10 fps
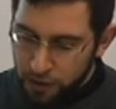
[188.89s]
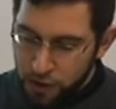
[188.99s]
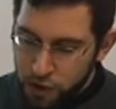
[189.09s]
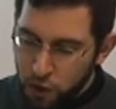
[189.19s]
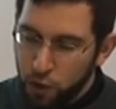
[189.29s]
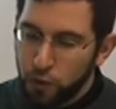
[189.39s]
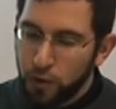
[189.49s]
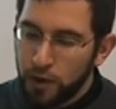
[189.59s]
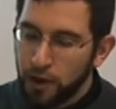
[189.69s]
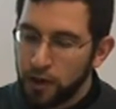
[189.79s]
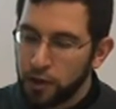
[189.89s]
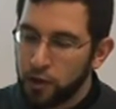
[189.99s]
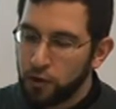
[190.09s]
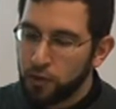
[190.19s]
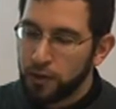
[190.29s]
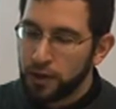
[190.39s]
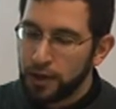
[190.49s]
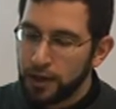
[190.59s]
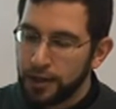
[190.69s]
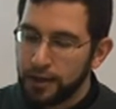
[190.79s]
So, you know,
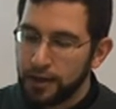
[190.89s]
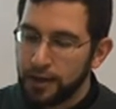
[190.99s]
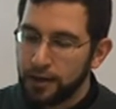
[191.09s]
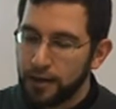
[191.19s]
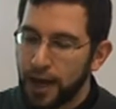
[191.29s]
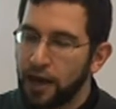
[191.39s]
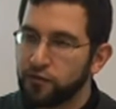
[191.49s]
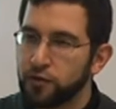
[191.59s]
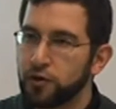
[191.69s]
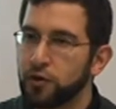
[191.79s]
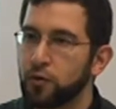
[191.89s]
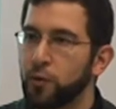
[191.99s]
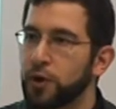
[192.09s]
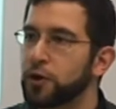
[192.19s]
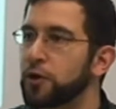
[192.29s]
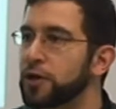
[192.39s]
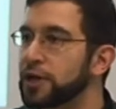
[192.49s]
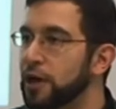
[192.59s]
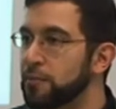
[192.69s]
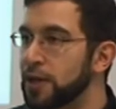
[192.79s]
after what occurred in
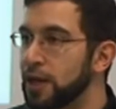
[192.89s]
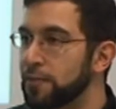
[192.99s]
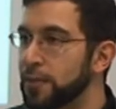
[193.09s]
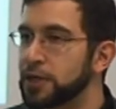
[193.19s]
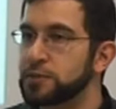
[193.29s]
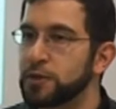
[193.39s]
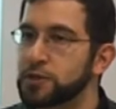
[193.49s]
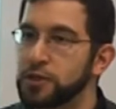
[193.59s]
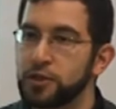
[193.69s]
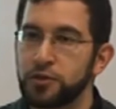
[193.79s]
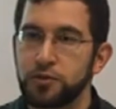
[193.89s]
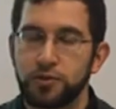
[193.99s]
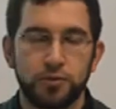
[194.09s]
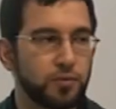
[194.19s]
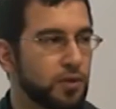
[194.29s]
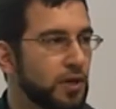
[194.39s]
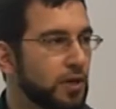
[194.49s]
Karbala, and especially due to